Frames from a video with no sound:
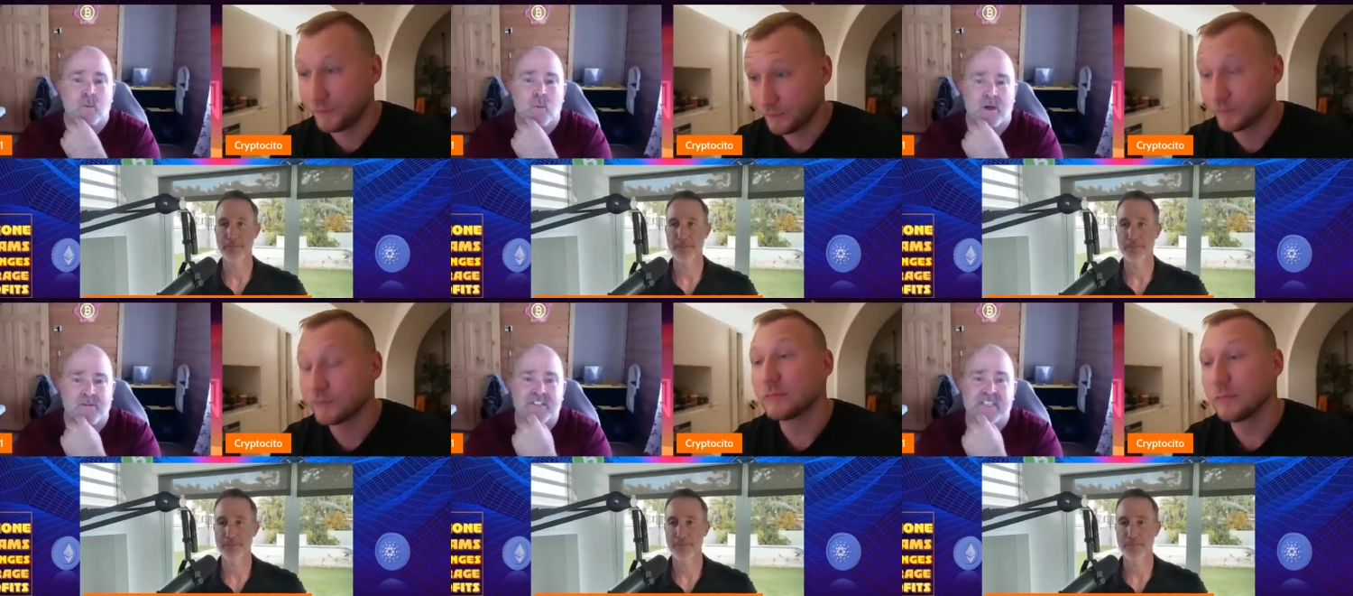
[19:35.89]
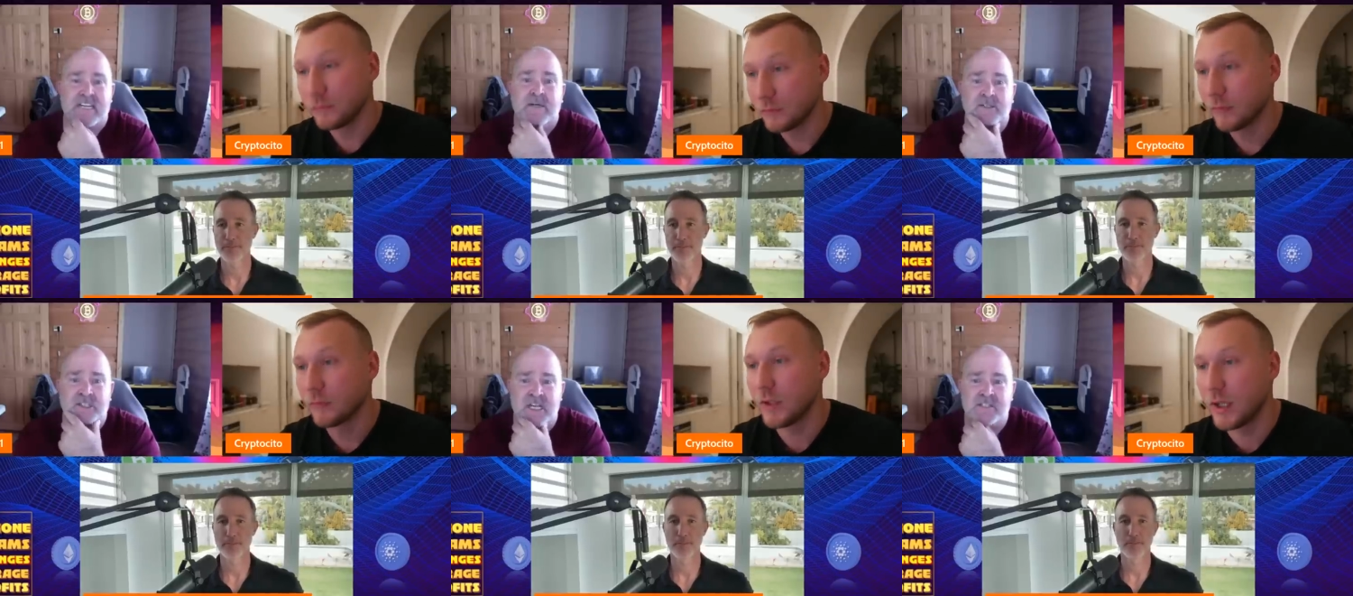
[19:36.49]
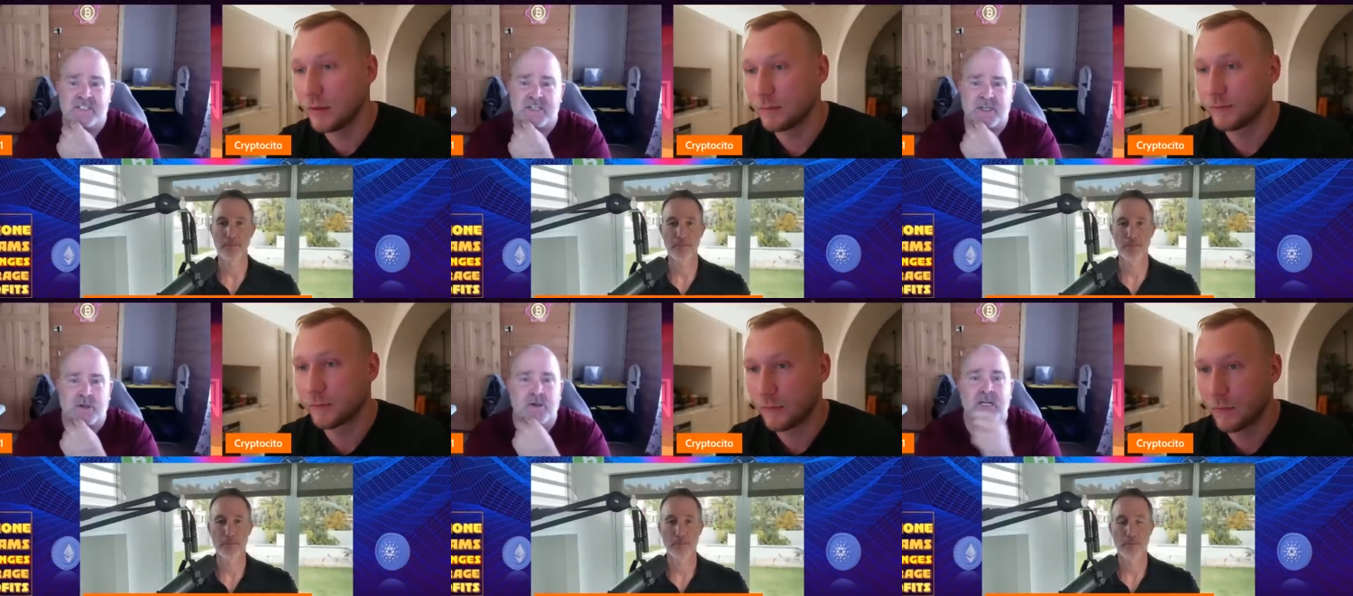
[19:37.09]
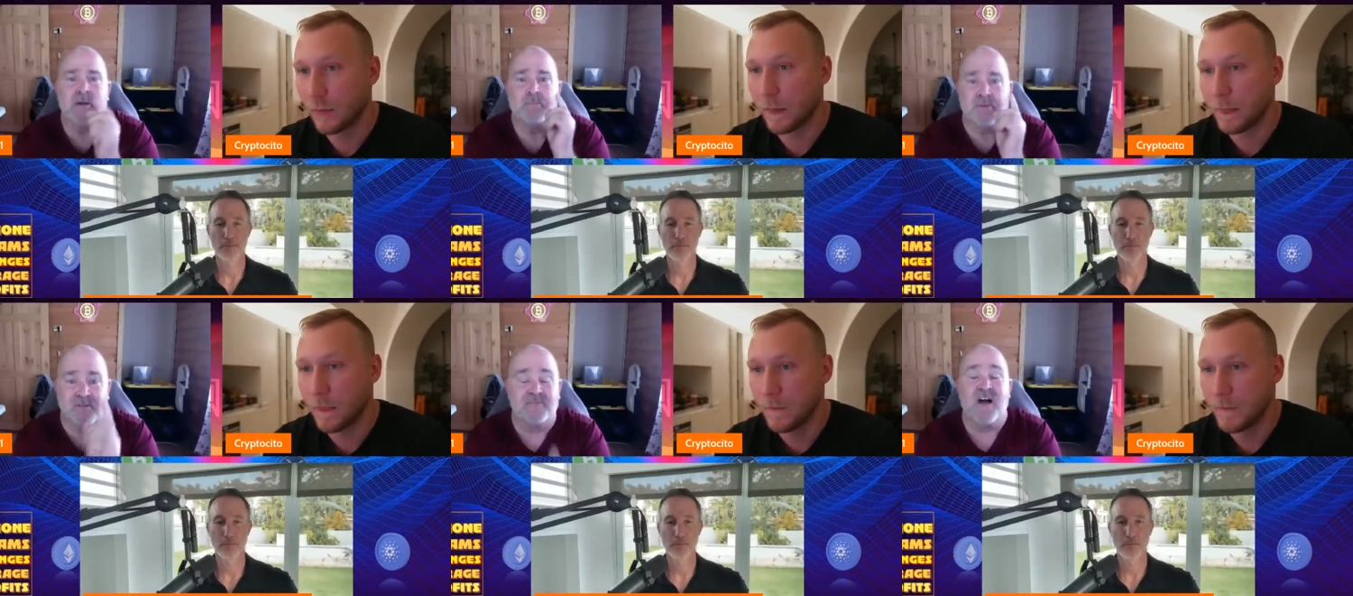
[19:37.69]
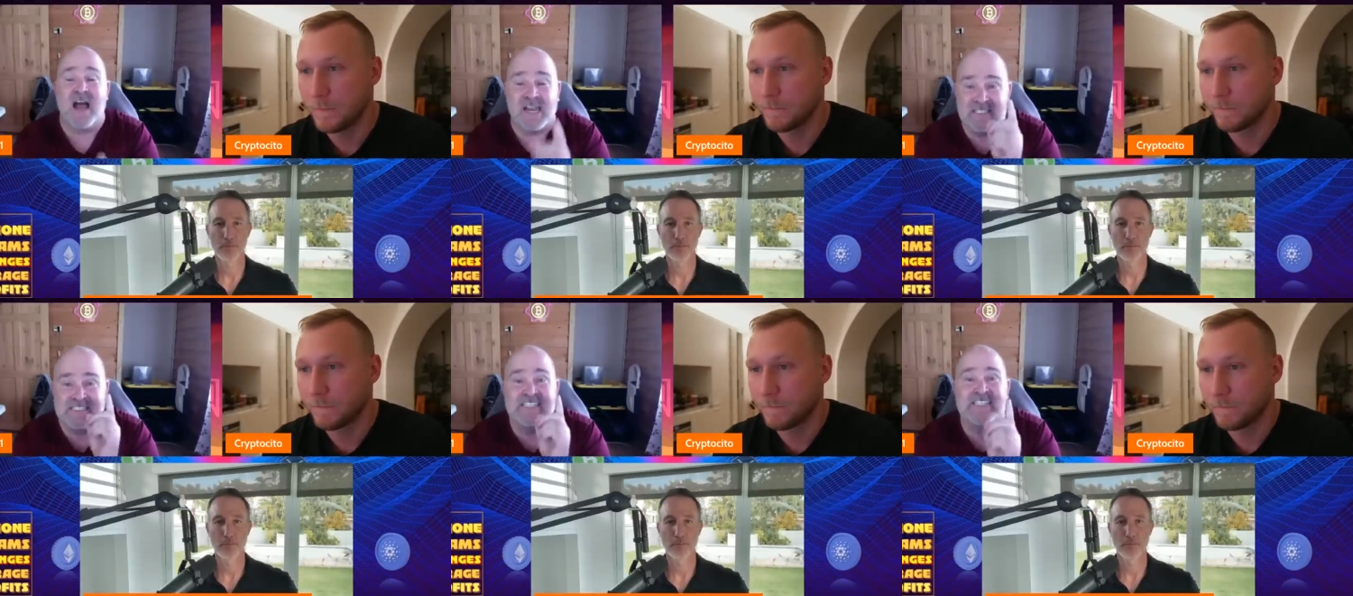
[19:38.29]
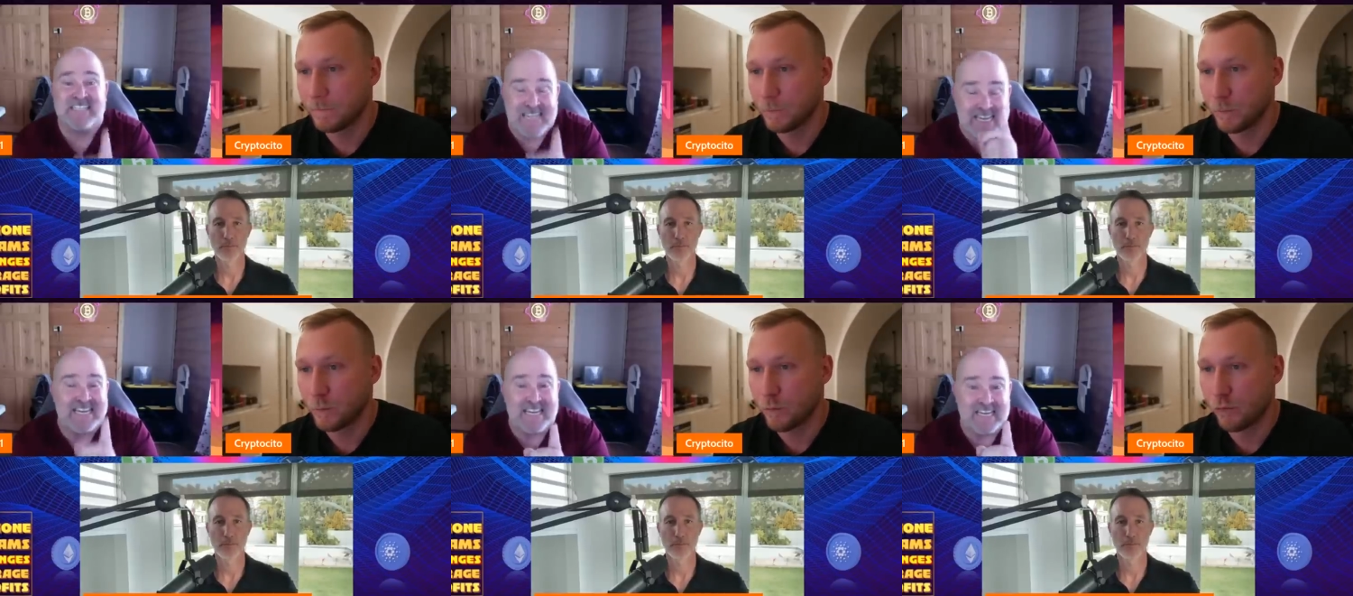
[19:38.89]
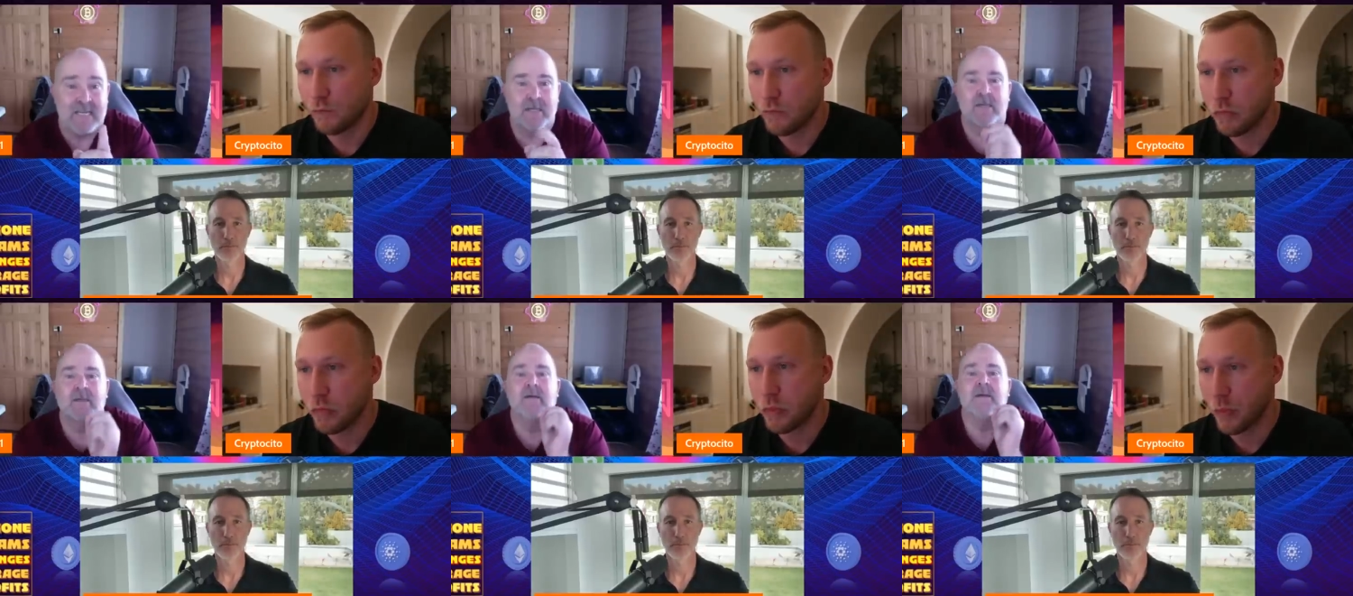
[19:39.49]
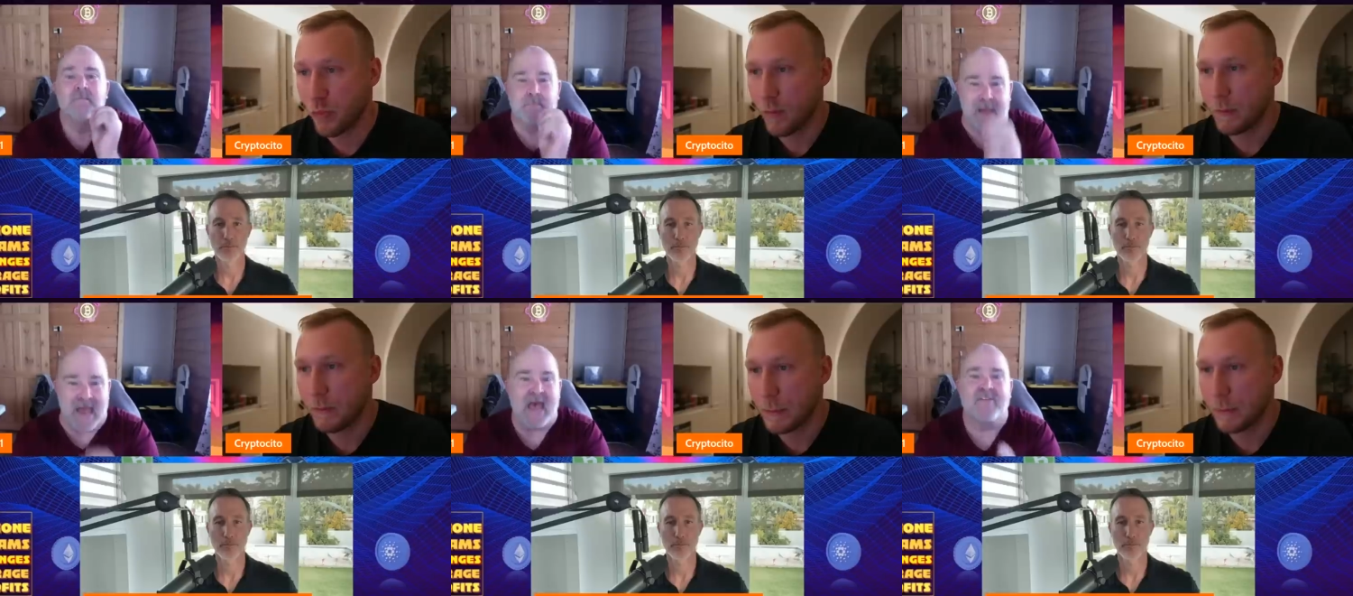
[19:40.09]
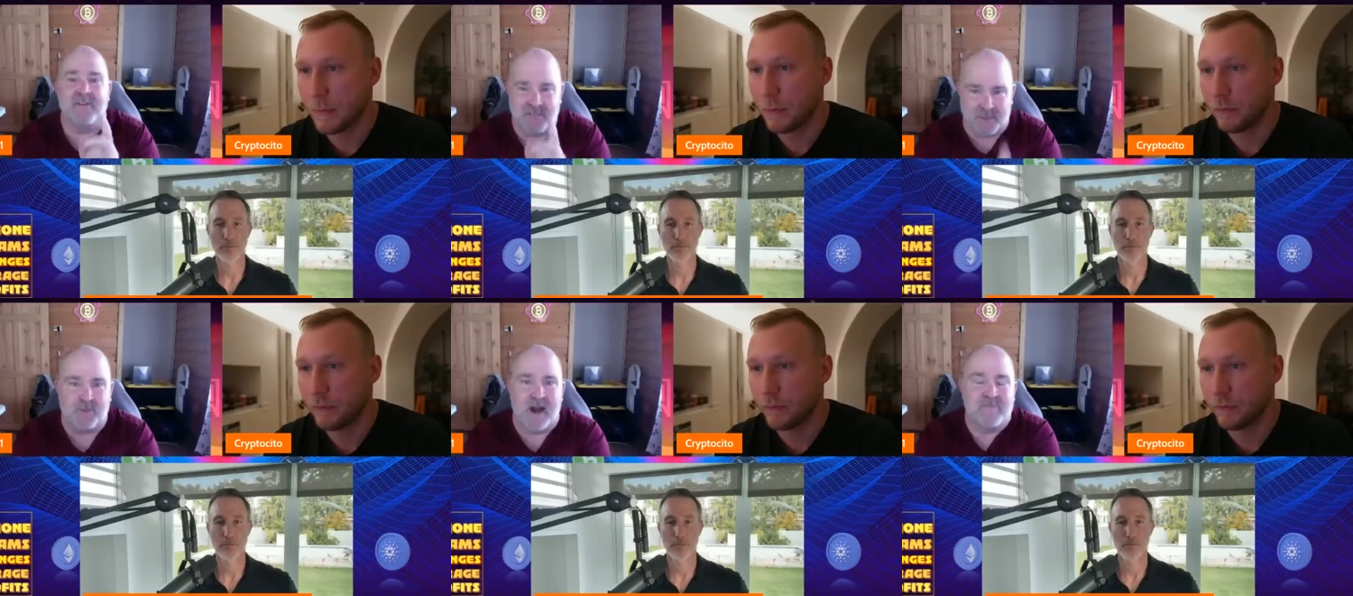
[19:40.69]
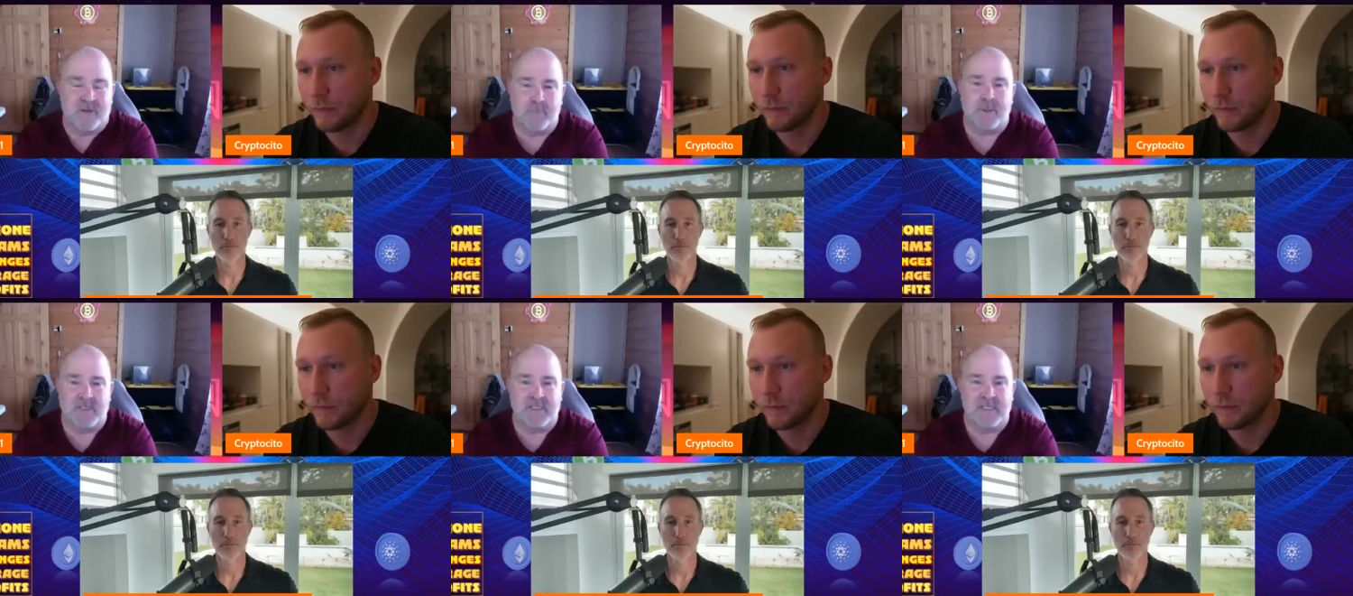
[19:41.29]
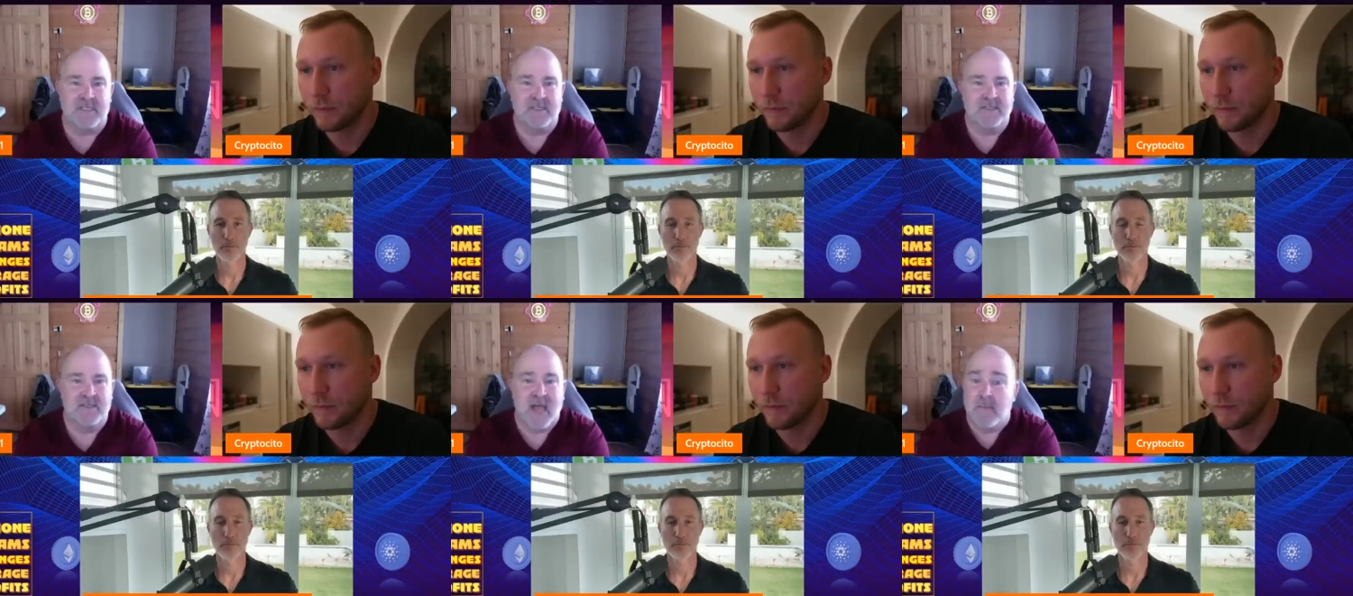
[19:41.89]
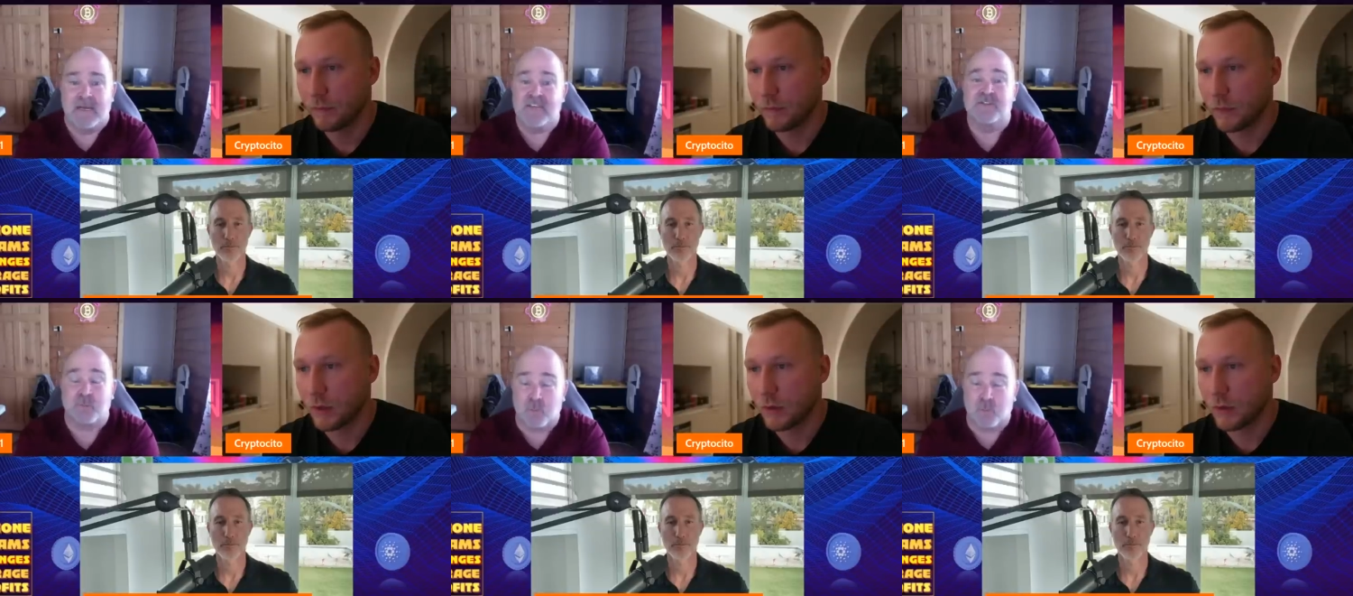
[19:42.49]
Speaker 1: Well, this interchange security provides the path to profitability. I mean, it's